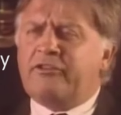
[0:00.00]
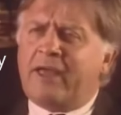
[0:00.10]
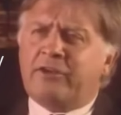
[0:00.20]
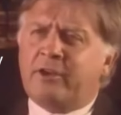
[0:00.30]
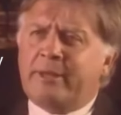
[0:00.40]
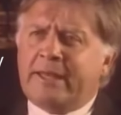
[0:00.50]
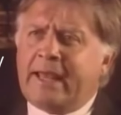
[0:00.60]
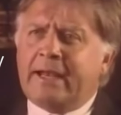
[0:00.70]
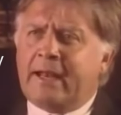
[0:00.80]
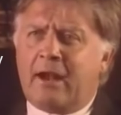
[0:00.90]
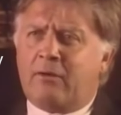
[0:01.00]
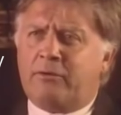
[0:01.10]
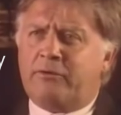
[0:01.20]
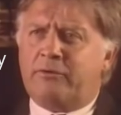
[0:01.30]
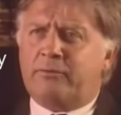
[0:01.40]
He said, John, you're going to be dead in an
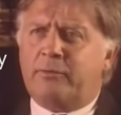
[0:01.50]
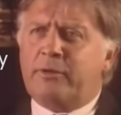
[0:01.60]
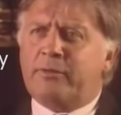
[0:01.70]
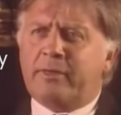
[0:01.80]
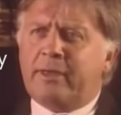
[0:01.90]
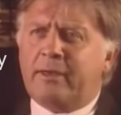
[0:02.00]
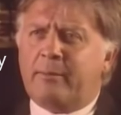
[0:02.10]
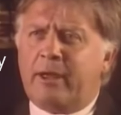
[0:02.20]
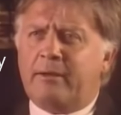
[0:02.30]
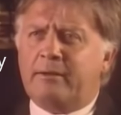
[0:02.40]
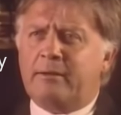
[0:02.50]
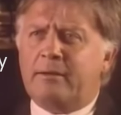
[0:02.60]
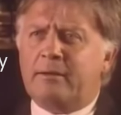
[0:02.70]
hour or two. What are you thinking about?